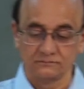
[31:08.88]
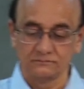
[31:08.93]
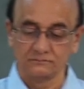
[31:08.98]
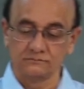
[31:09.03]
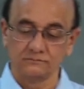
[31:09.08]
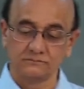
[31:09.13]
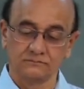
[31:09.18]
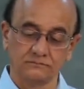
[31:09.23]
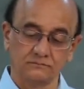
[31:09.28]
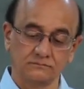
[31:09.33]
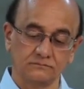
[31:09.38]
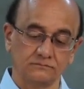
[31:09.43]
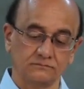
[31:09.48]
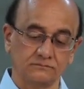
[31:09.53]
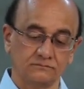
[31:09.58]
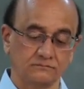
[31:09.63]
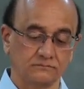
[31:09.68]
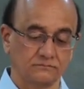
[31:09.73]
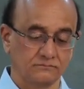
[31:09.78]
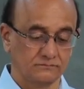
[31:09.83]

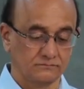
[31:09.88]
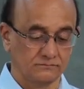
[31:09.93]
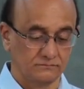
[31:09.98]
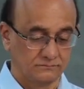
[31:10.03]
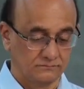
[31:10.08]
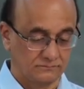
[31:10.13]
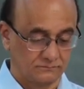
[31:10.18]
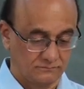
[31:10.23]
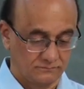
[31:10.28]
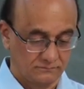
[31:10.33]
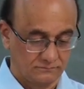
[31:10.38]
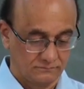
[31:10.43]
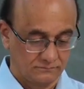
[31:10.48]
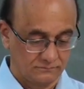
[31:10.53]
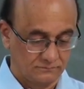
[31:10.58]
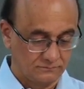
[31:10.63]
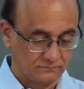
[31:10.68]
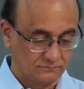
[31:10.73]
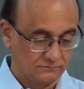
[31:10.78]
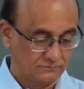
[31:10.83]

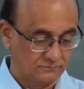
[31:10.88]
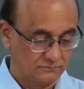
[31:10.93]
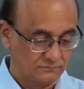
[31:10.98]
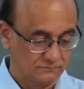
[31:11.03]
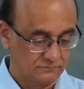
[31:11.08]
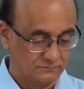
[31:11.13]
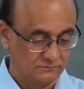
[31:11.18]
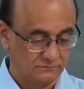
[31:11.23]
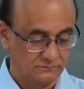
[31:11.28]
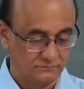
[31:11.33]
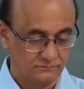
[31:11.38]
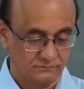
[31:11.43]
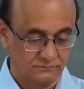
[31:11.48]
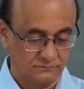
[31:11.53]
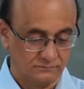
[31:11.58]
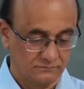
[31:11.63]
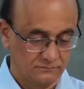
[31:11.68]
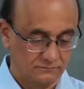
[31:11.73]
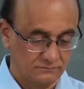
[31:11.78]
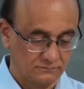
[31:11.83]

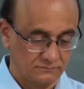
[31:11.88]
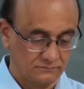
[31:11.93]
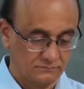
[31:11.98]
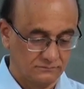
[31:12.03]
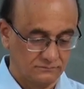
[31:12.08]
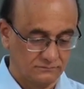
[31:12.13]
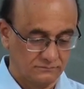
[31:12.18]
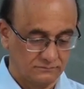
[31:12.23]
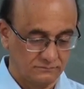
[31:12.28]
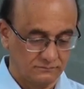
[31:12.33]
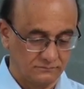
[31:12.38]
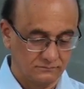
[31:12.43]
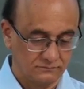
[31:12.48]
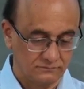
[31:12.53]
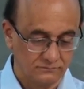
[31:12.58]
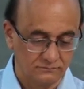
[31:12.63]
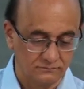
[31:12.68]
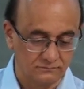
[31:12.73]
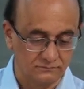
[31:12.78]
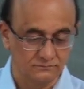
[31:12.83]

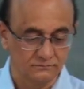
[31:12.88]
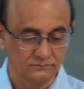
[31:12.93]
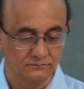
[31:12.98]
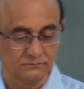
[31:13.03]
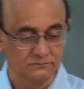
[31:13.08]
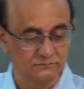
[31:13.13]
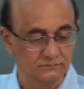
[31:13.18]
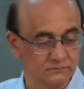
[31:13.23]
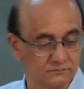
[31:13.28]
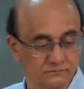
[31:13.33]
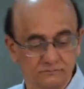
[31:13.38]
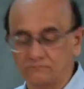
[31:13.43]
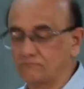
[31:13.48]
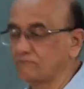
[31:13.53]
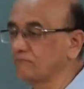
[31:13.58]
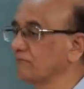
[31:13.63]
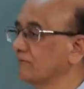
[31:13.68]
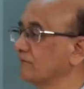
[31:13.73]
No one is speaking in this clip.